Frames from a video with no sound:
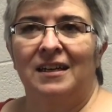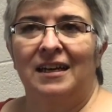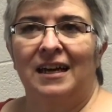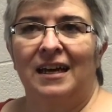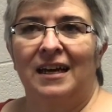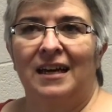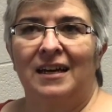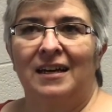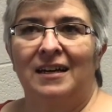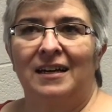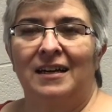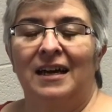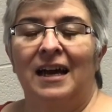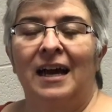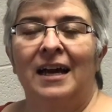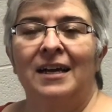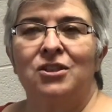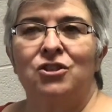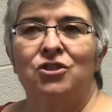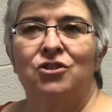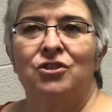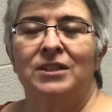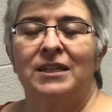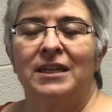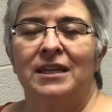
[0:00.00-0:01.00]

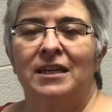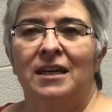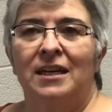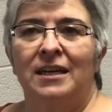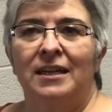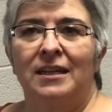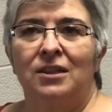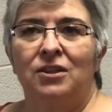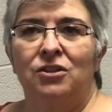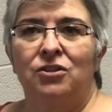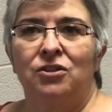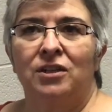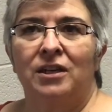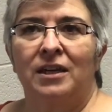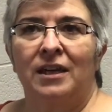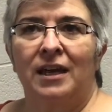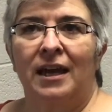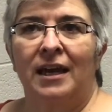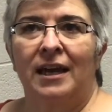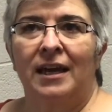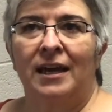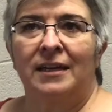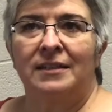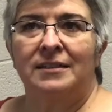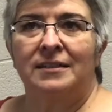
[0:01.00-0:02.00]
Actually, I look
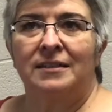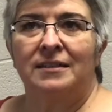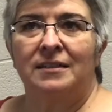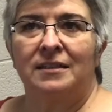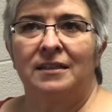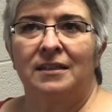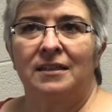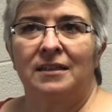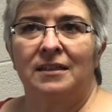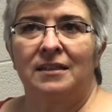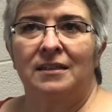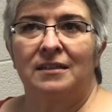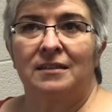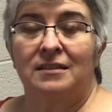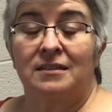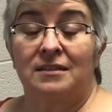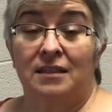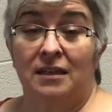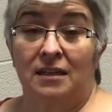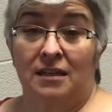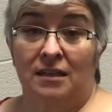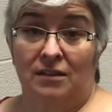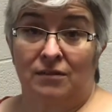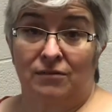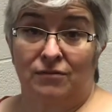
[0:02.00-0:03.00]
at the
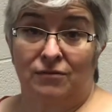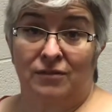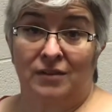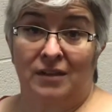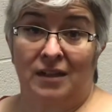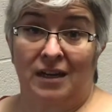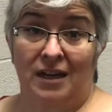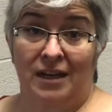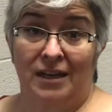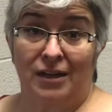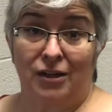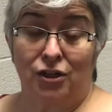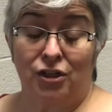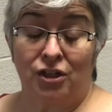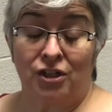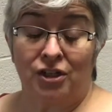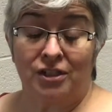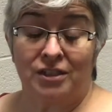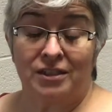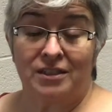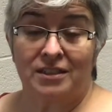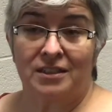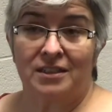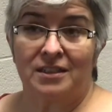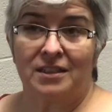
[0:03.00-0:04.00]
sale
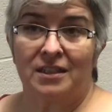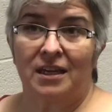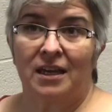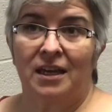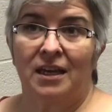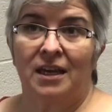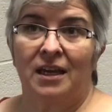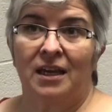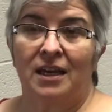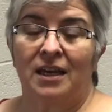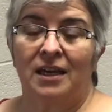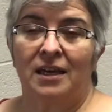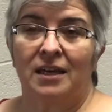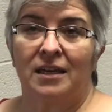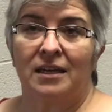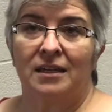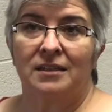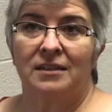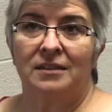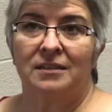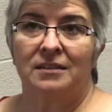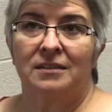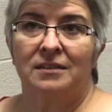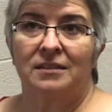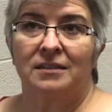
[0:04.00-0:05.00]
flyers
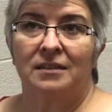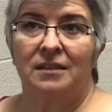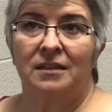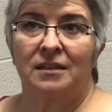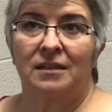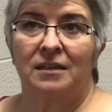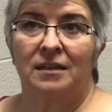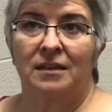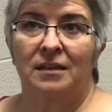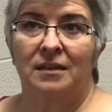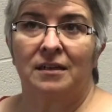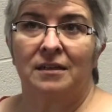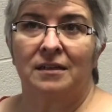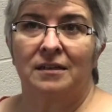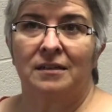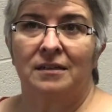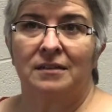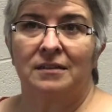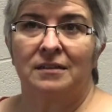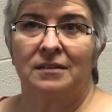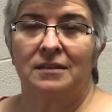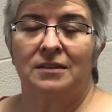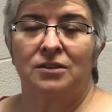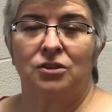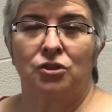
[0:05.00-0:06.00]
and
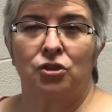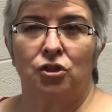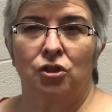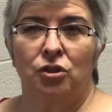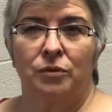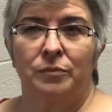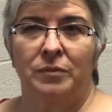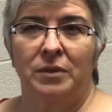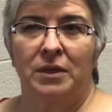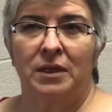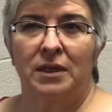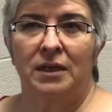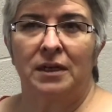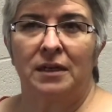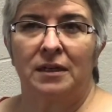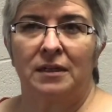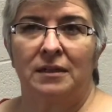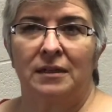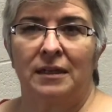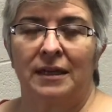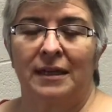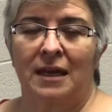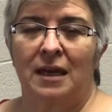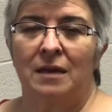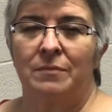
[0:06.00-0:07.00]
determine,
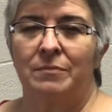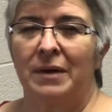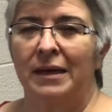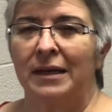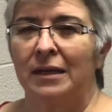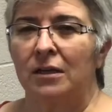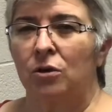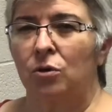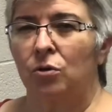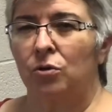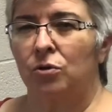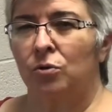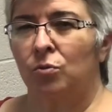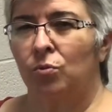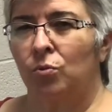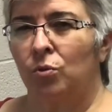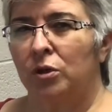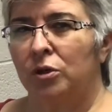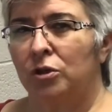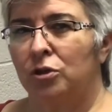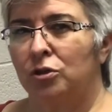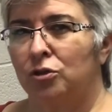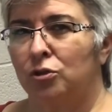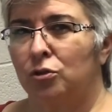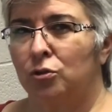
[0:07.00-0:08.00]
like I might go to
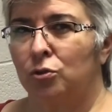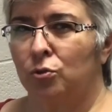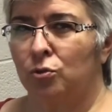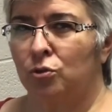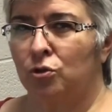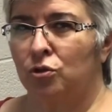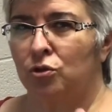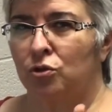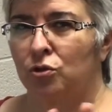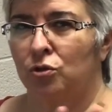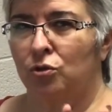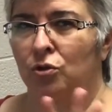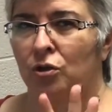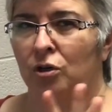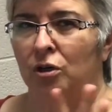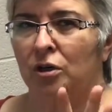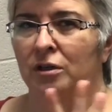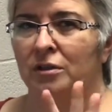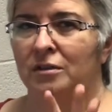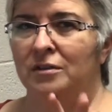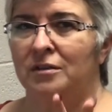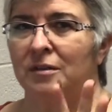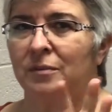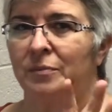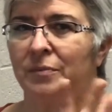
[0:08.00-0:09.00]
one or two
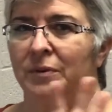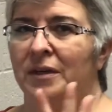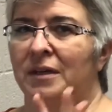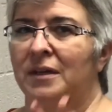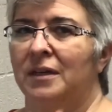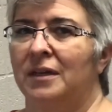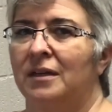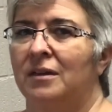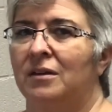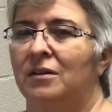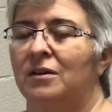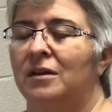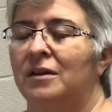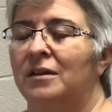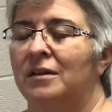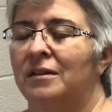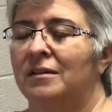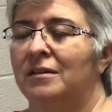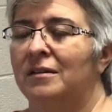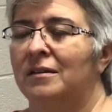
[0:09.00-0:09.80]
stores depending on